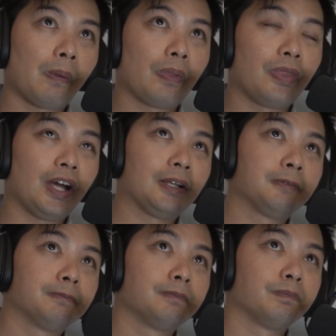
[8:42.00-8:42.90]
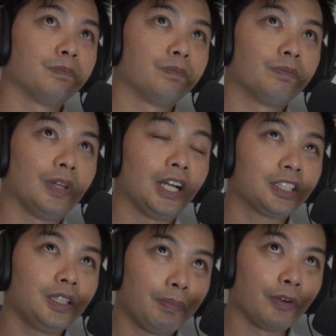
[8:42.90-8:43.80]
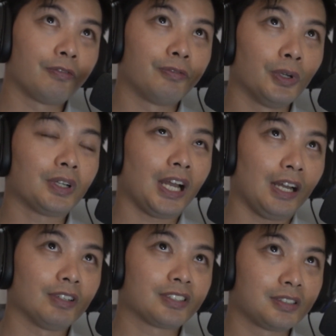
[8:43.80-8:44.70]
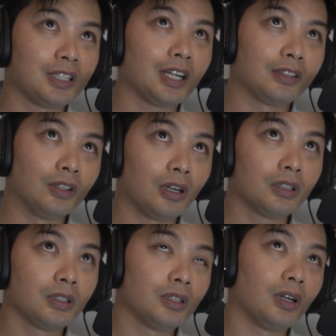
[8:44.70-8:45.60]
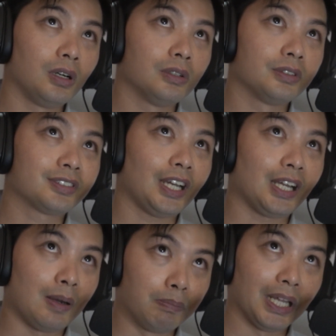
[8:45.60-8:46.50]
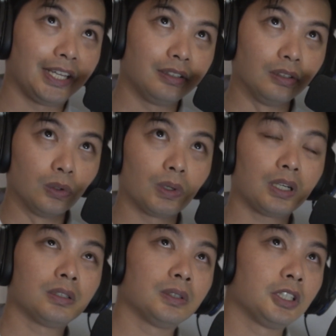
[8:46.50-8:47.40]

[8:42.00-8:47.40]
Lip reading: that actually prefer to have a snug knot on, say, a bladed lure.